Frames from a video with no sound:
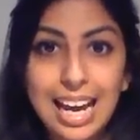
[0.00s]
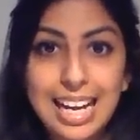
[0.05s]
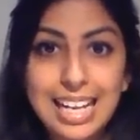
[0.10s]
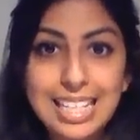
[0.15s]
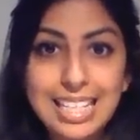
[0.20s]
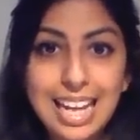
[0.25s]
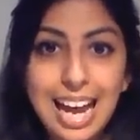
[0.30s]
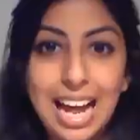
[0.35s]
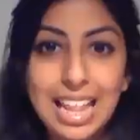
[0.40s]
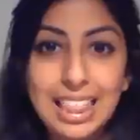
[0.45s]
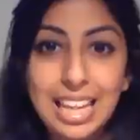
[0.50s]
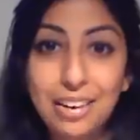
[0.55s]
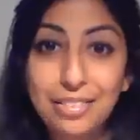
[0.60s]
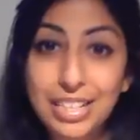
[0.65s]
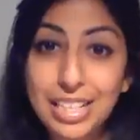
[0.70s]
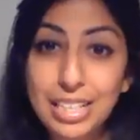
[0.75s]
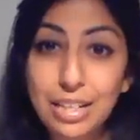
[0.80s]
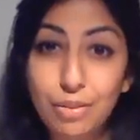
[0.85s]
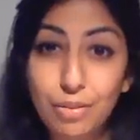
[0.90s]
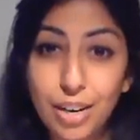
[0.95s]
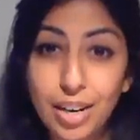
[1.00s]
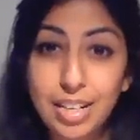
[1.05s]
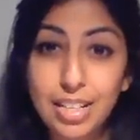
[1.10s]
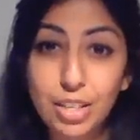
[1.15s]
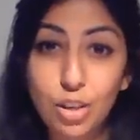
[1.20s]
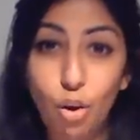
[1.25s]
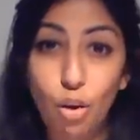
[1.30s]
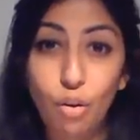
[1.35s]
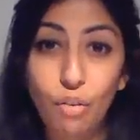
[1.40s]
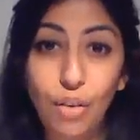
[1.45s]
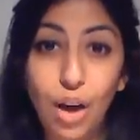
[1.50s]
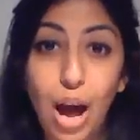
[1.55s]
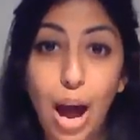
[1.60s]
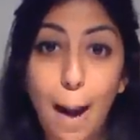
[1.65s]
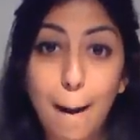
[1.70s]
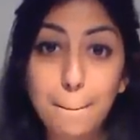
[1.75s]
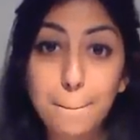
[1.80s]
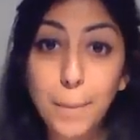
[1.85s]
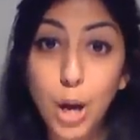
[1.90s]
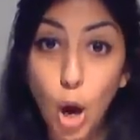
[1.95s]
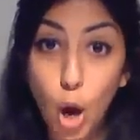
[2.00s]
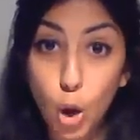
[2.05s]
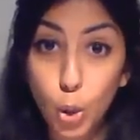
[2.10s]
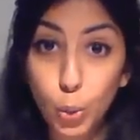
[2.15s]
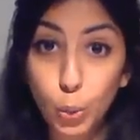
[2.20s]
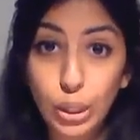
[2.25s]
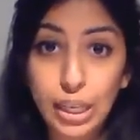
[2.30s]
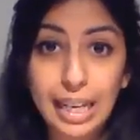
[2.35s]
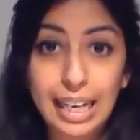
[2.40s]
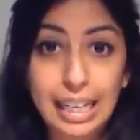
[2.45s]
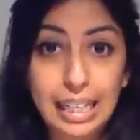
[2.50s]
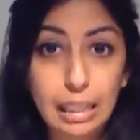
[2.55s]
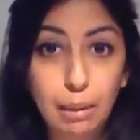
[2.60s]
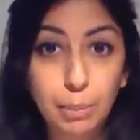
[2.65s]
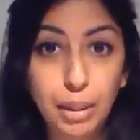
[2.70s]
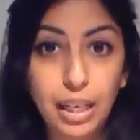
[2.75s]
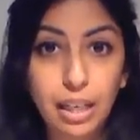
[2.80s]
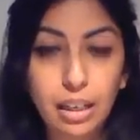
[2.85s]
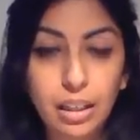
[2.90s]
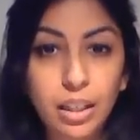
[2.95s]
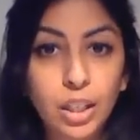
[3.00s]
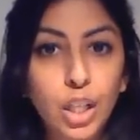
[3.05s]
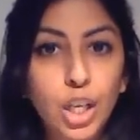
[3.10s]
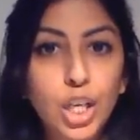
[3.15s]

is that there is a risk of hypokalemia.